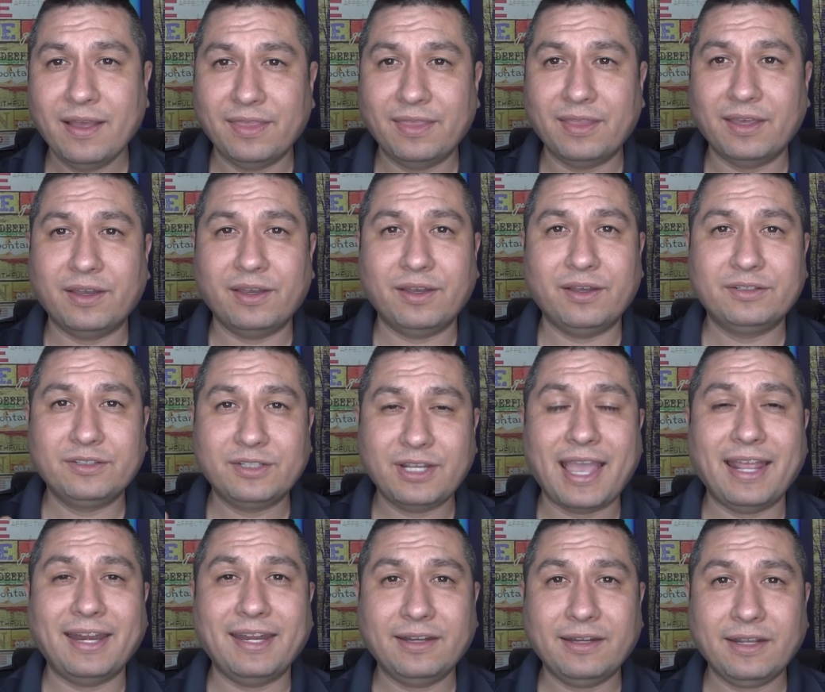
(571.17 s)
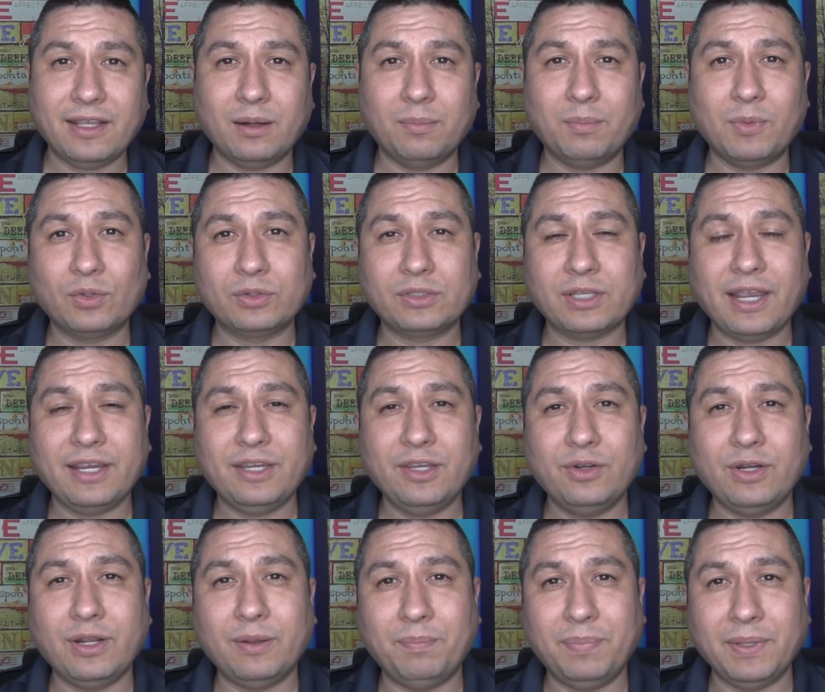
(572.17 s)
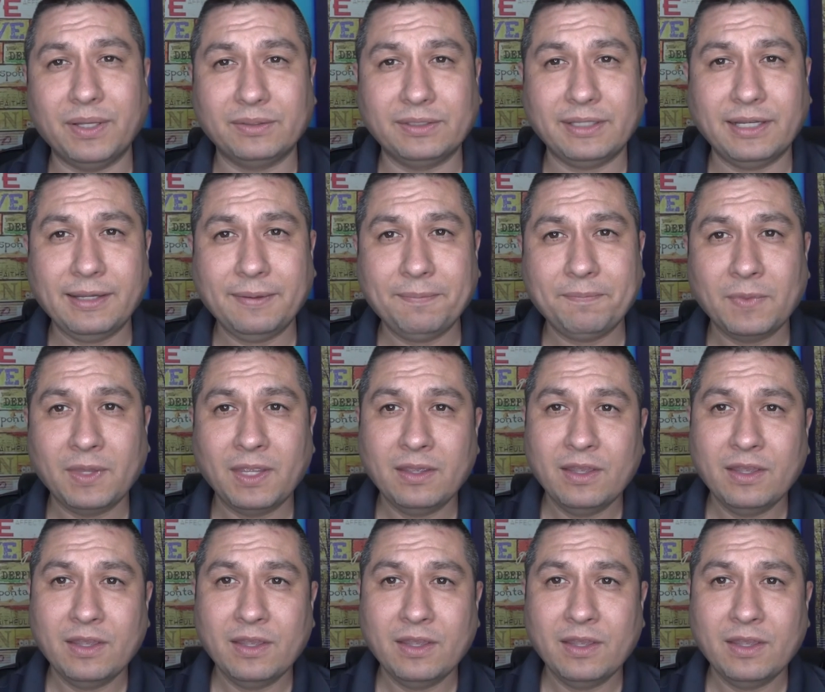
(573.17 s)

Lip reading: the tenant in a multi-unit building.